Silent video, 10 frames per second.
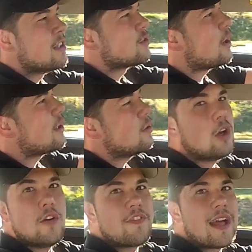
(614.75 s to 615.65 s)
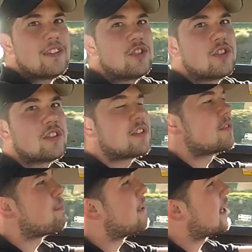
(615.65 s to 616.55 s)
So I don't know if that's just
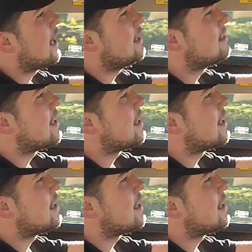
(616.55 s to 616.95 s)
because